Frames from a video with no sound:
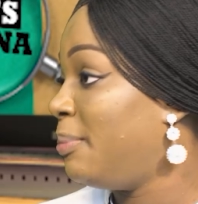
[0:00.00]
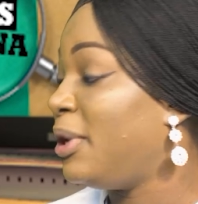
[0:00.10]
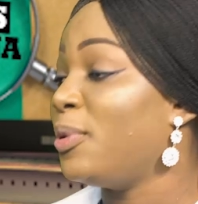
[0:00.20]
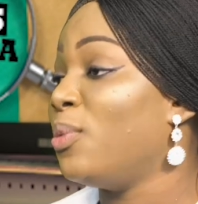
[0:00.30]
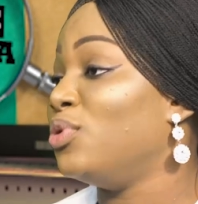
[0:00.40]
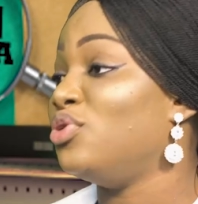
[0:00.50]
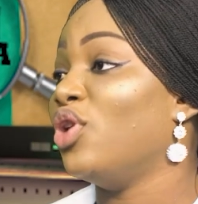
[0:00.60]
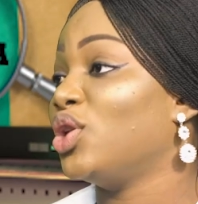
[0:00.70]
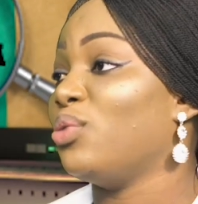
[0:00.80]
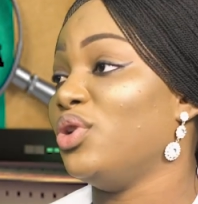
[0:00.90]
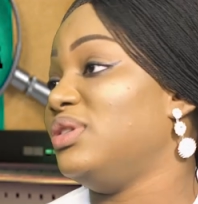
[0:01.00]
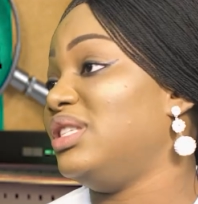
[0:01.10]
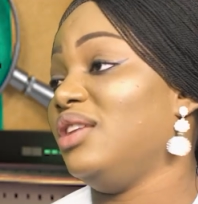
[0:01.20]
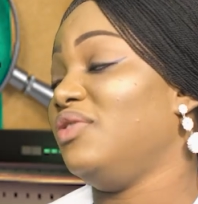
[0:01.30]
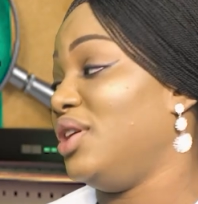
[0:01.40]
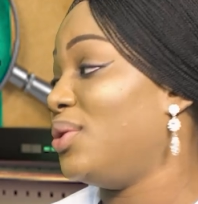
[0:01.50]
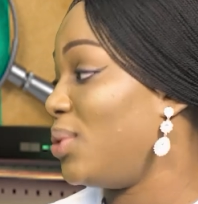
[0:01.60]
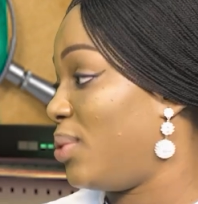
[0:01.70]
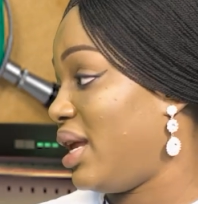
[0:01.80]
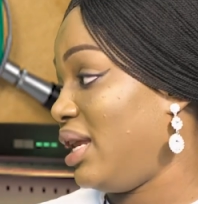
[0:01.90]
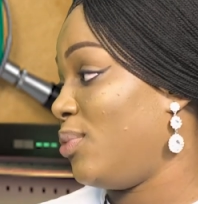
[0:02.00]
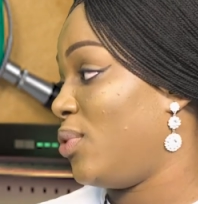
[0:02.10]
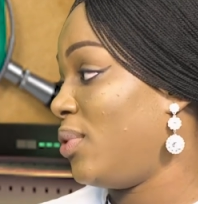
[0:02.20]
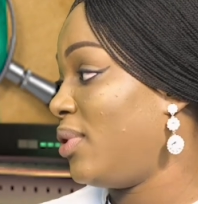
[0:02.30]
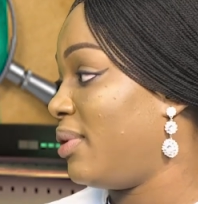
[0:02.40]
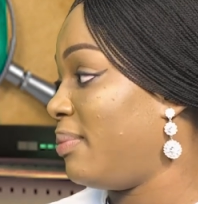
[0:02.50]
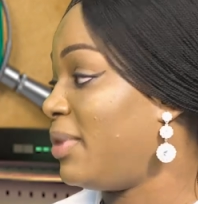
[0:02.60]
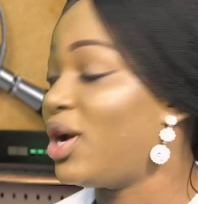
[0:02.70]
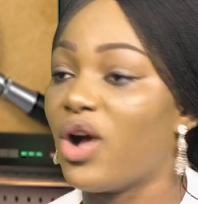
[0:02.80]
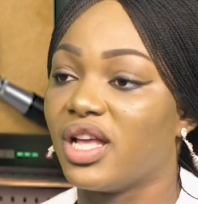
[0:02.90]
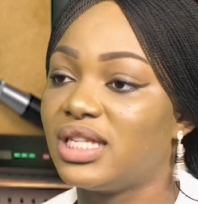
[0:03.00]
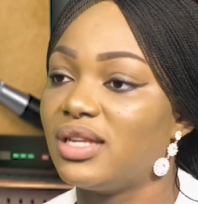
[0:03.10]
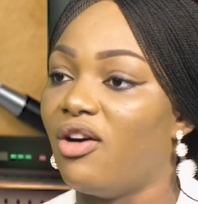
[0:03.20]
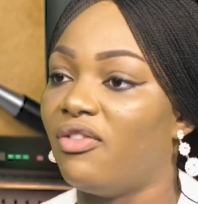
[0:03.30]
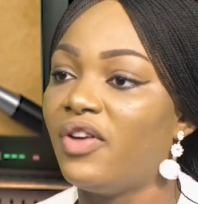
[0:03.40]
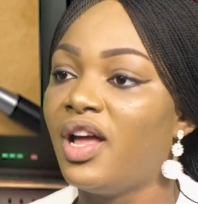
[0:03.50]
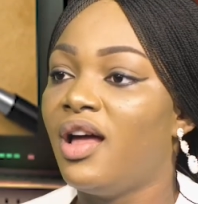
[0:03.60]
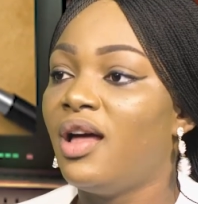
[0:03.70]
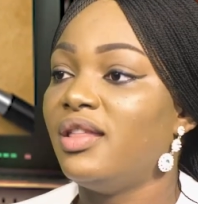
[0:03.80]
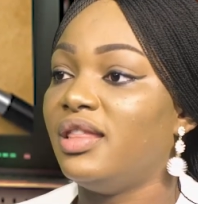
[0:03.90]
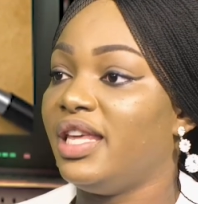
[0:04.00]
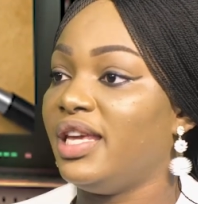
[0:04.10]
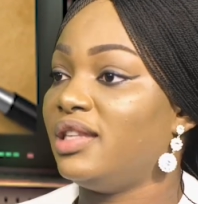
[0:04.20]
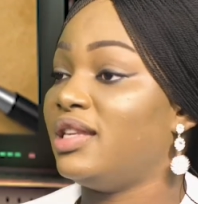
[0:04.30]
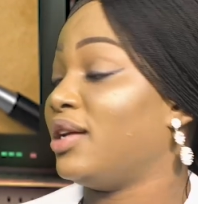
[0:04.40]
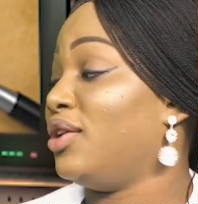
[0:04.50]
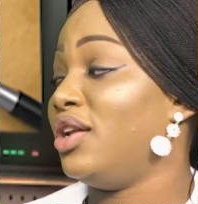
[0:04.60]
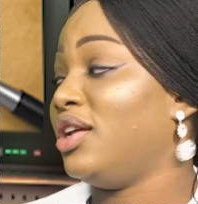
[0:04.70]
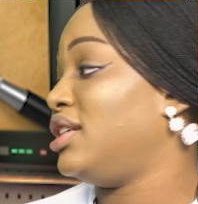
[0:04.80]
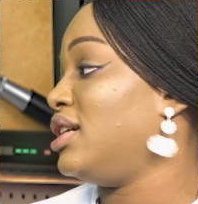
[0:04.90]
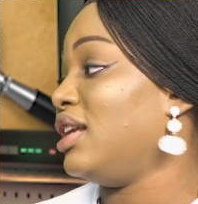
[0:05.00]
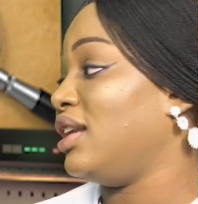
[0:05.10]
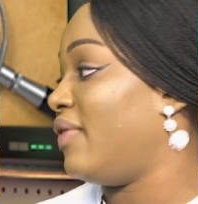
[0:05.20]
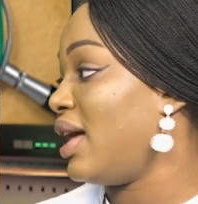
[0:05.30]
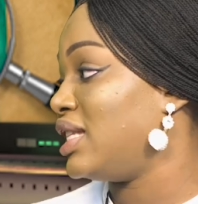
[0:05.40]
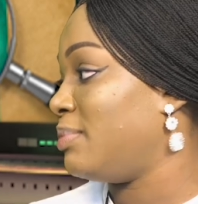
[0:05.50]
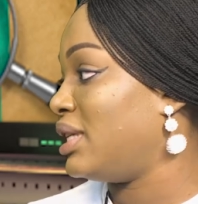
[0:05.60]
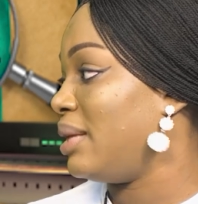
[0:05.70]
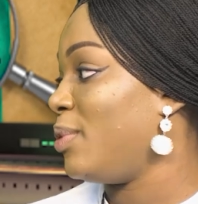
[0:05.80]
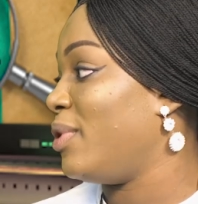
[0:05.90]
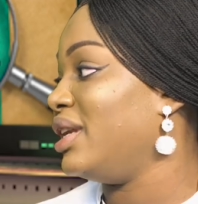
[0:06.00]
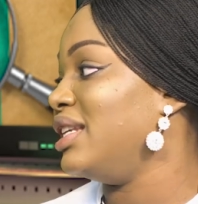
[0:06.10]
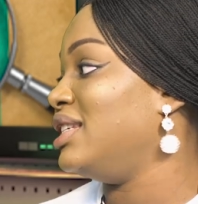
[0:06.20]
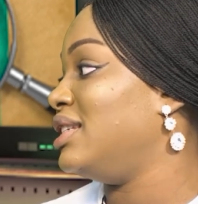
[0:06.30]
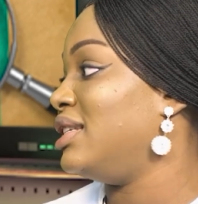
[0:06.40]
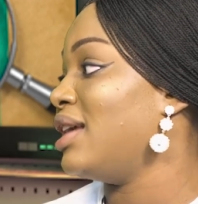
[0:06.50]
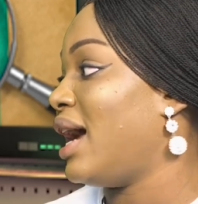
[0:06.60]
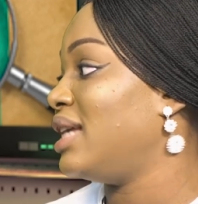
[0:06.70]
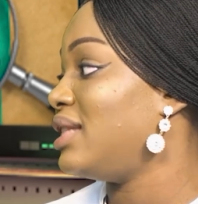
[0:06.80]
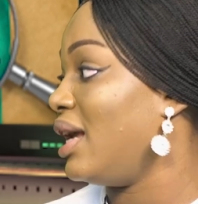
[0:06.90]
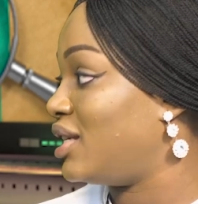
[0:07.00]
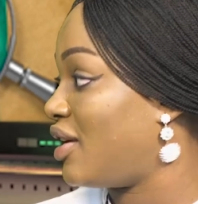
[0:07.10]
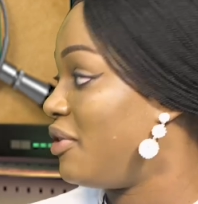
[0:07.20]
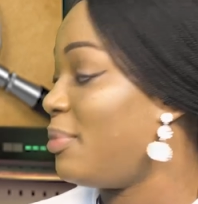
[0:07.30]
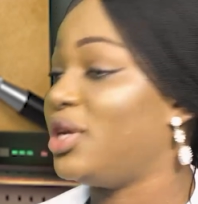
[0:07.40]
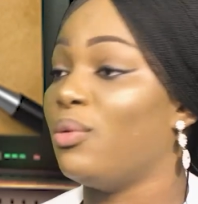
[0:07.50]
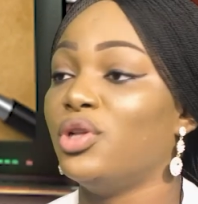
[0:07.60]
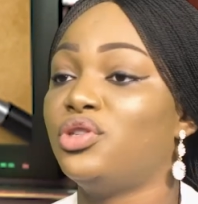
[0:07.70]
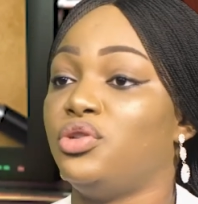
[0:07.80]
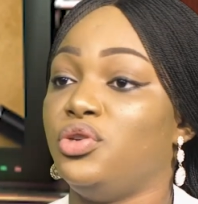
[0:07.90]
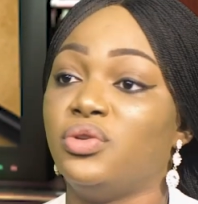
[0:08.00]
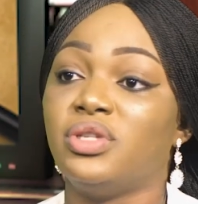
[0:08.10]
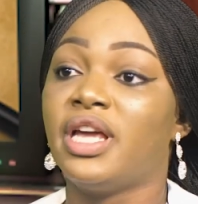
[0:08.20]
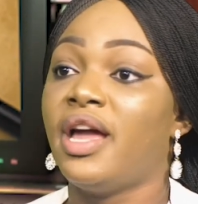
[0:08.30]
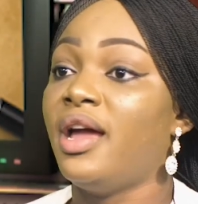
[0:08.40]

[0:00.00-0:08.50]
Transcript: people would not want to save in a Kolo anymore because of the technological advancement. I mean, we're in a digitized age. Everybody wants to use